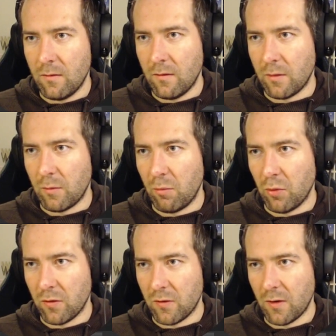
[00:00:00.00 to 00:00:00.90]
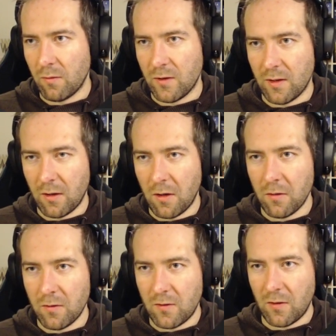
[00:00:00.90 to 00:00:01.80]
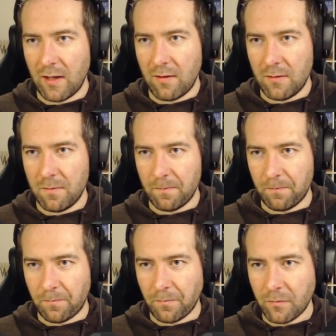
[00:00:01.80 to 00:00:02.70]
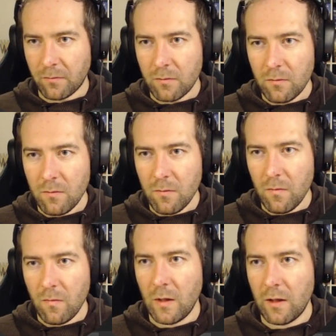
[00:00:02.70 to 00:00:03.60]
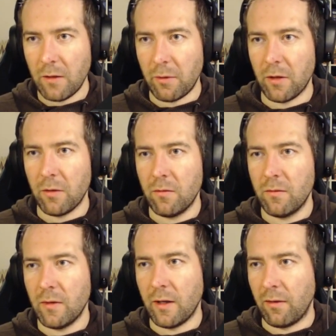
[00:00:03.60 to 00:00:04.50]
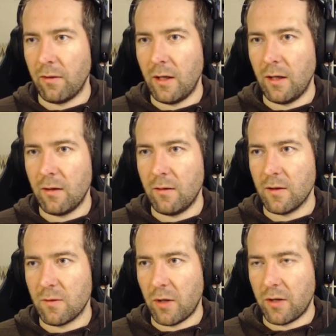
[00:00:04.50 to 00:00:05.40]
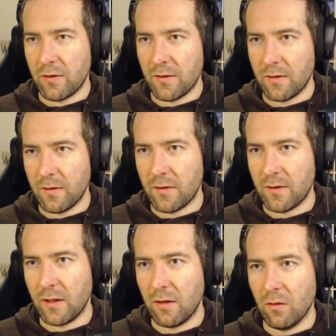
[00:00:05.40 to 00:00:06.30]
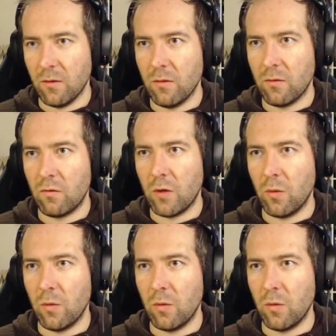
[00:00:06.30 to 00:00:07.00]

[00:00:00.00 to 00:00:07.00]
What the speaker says: Let me put the sums and the nones together. There we go. I think this parses a single row.